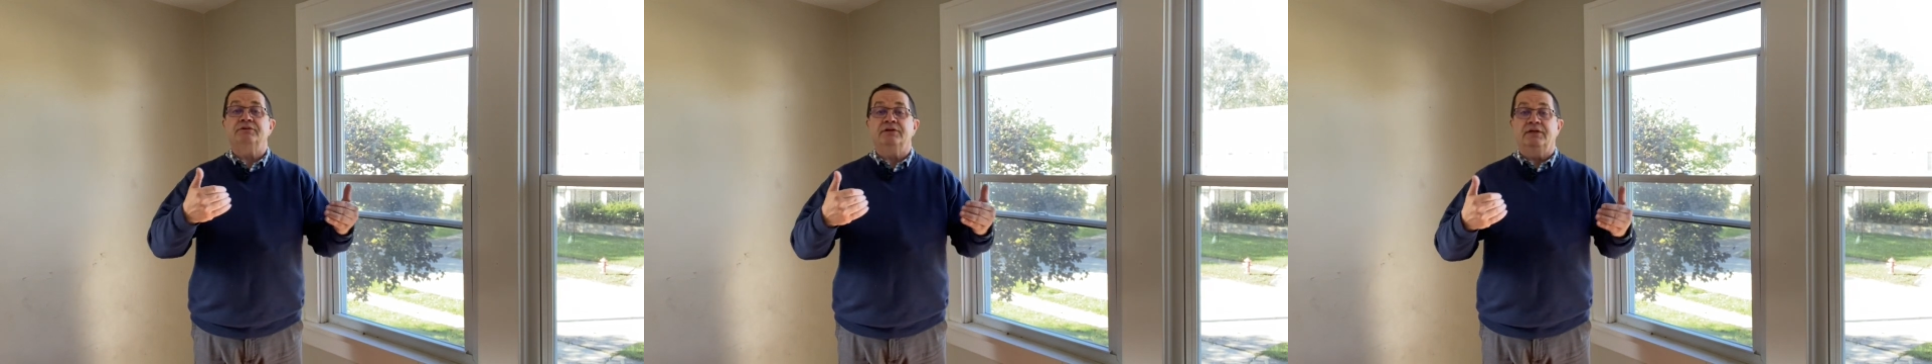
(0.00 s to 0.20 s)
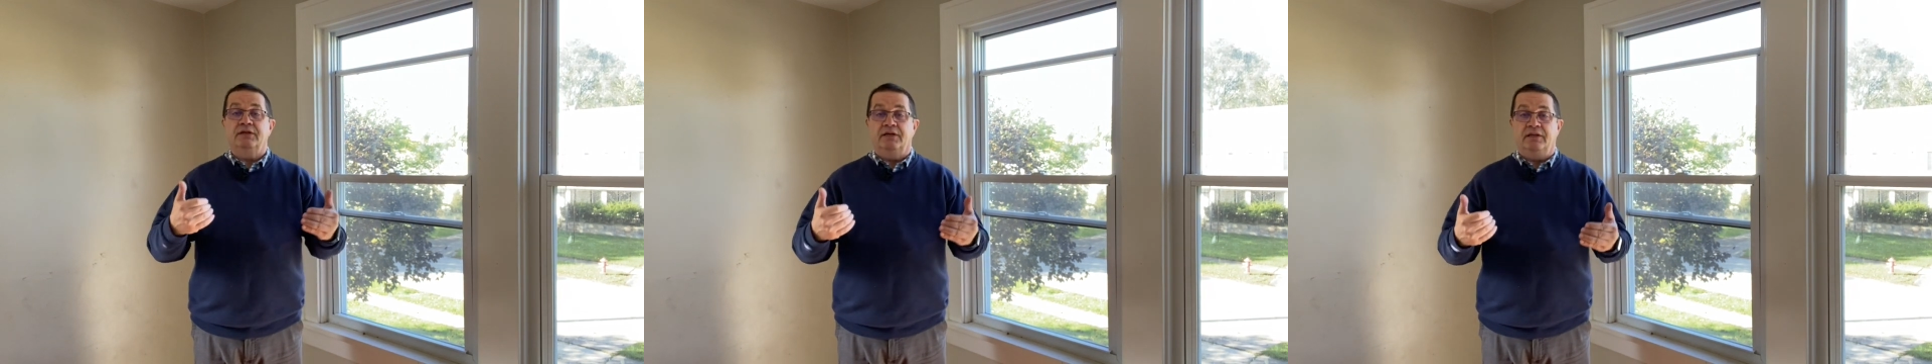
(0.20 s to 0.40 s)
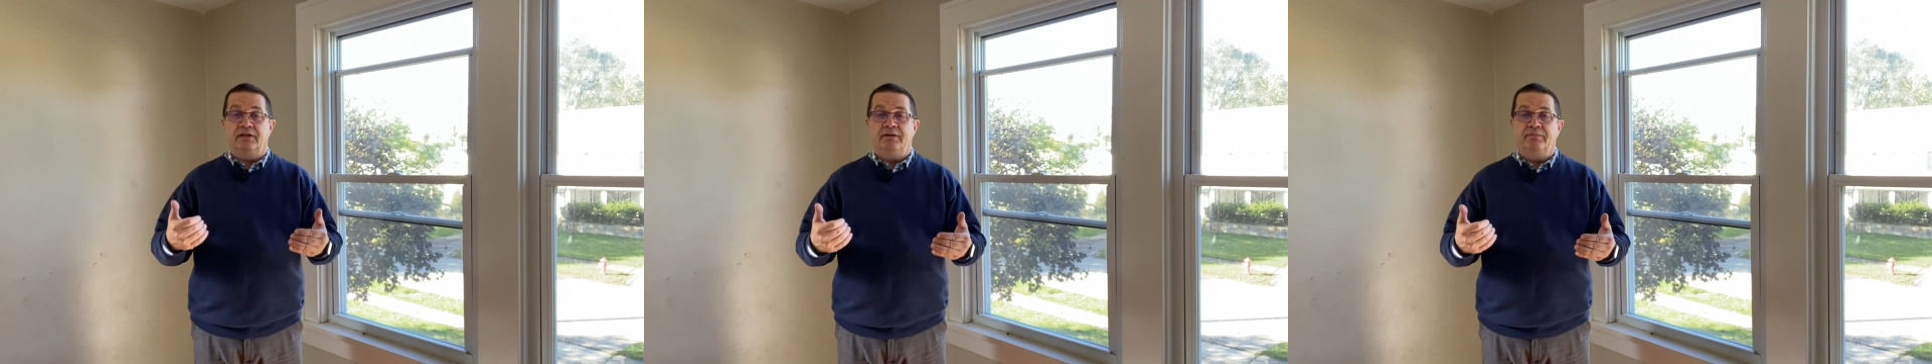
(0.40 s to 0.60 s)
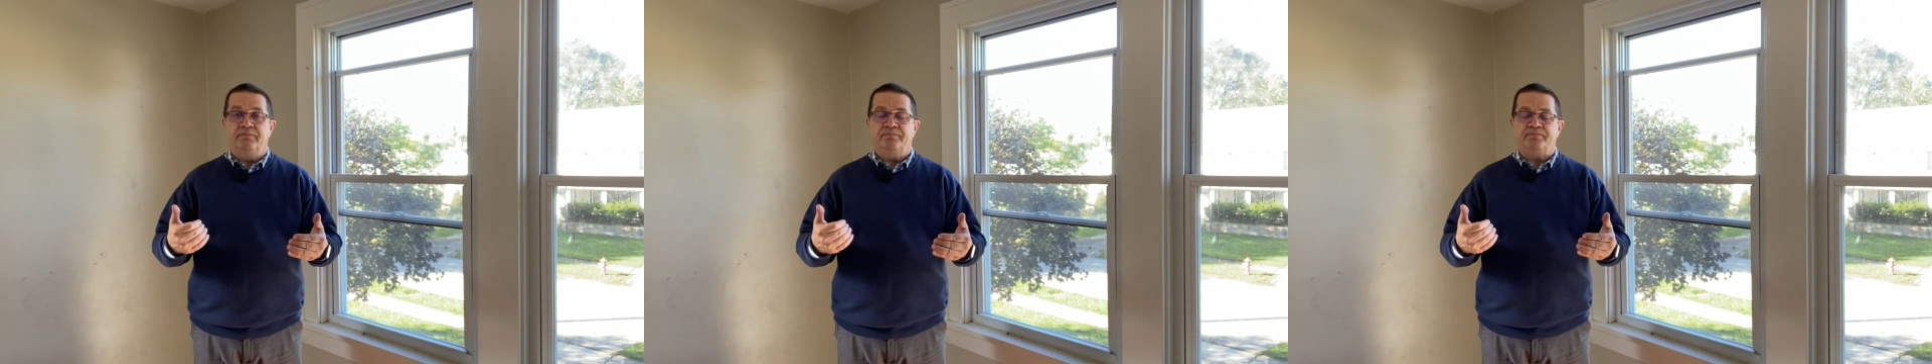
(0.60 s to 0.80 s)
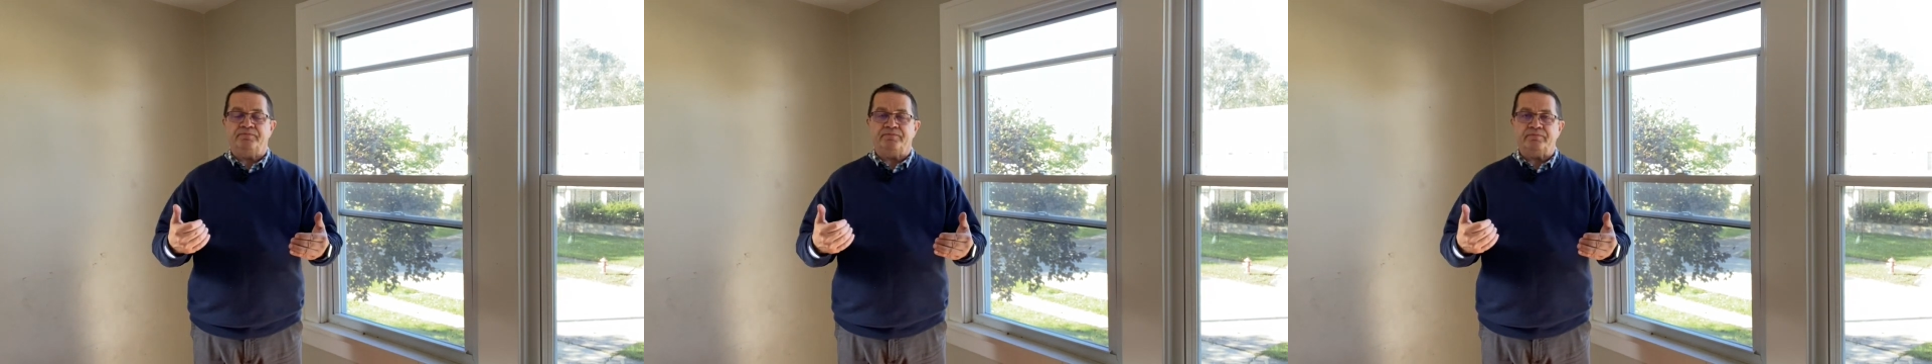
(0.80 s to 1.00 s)
it in.
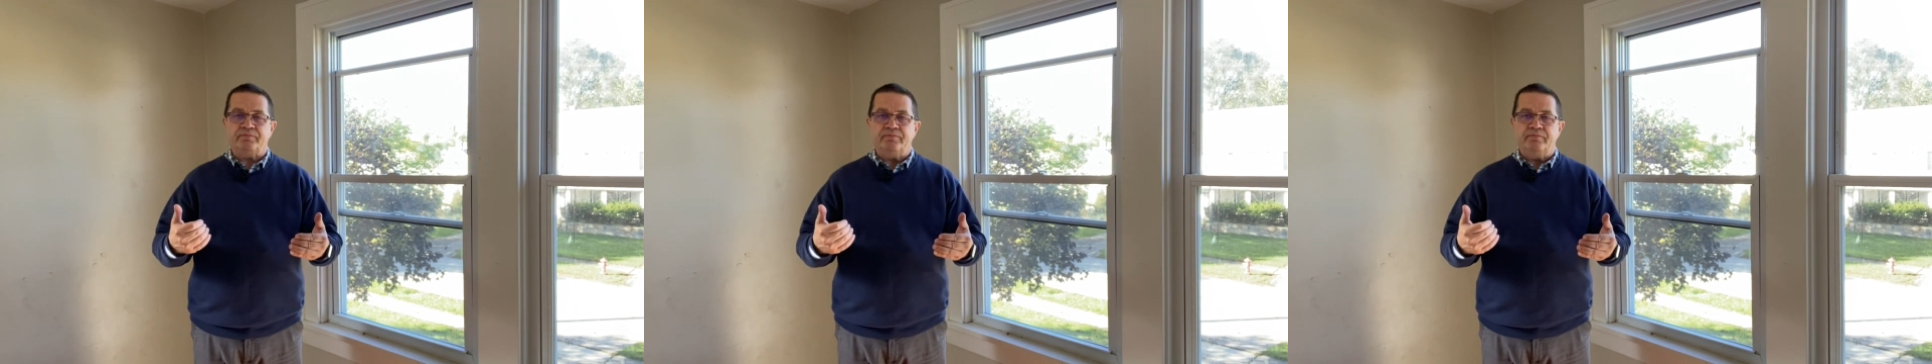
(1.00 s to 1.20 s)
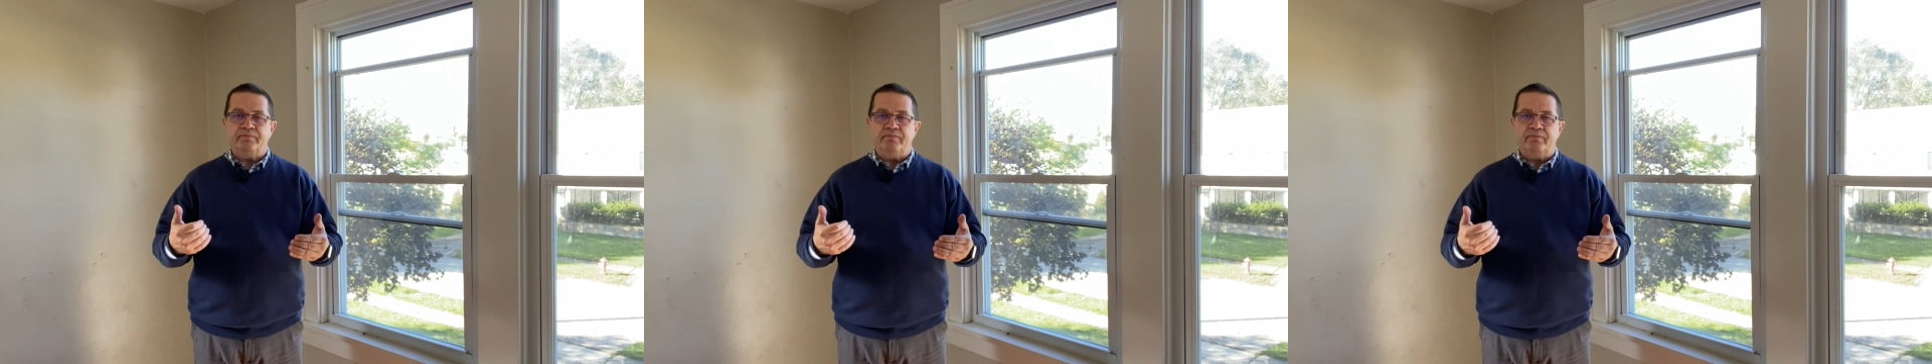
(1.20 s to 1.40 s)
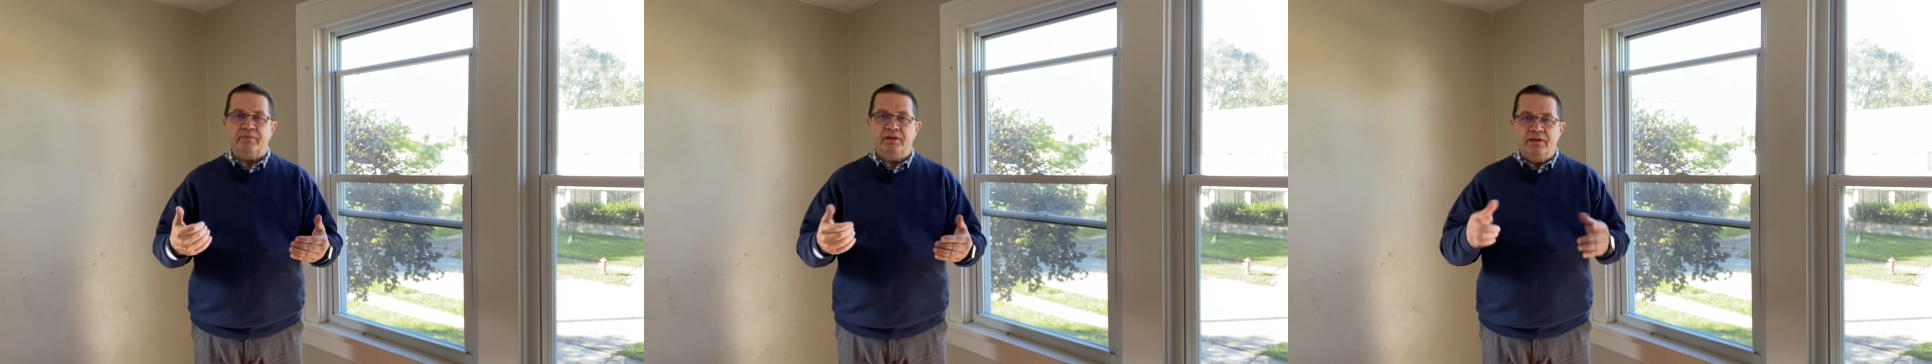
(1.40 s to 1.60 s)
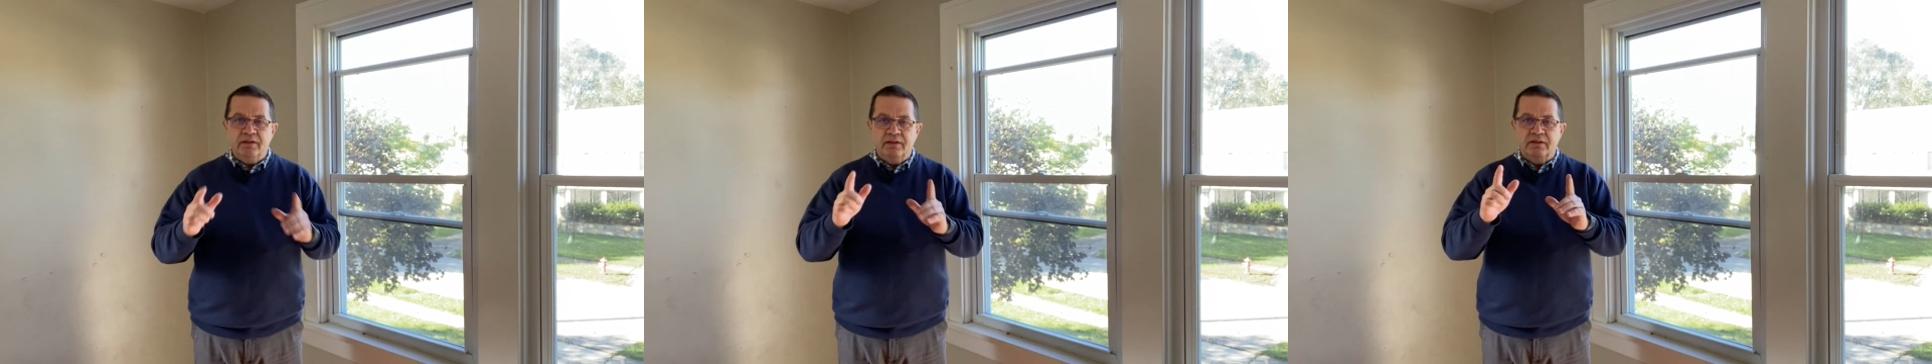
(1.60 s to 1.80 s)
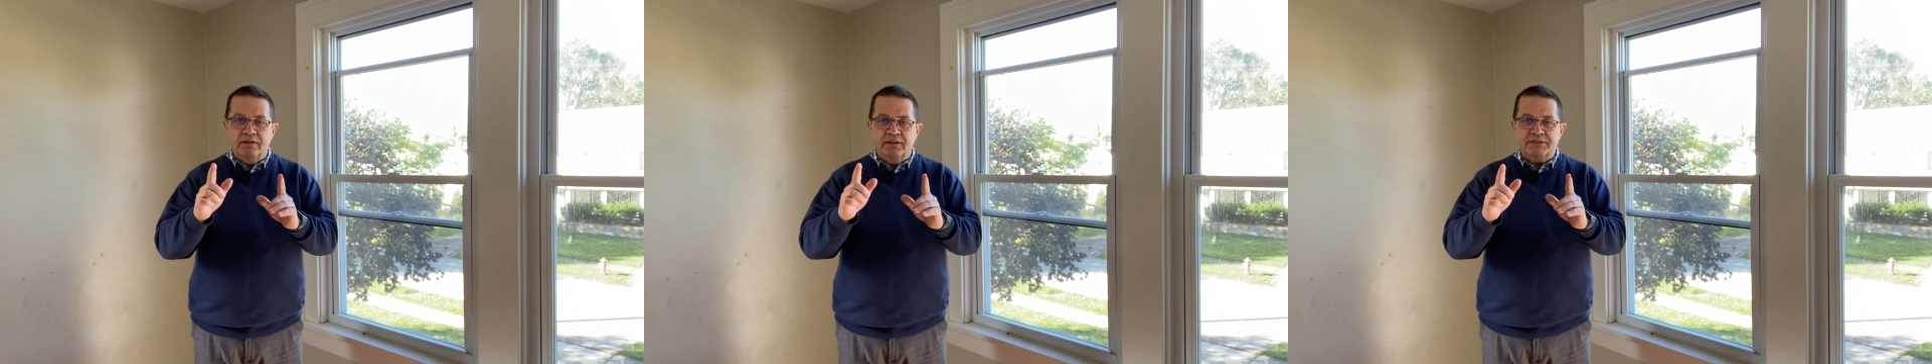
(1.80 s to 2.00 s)

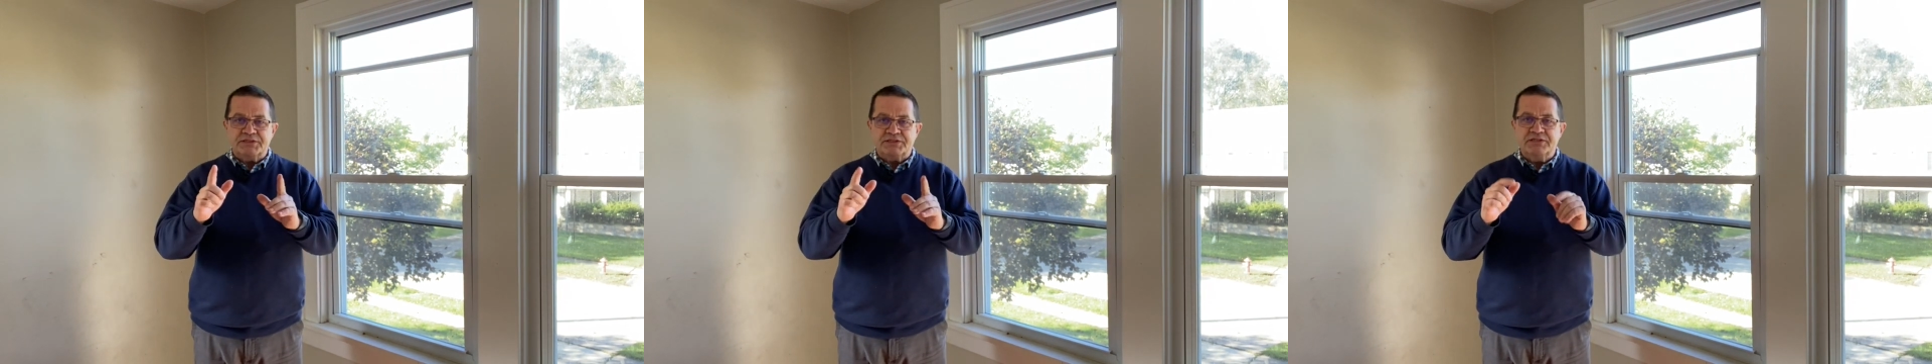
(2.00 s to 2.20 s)
Let's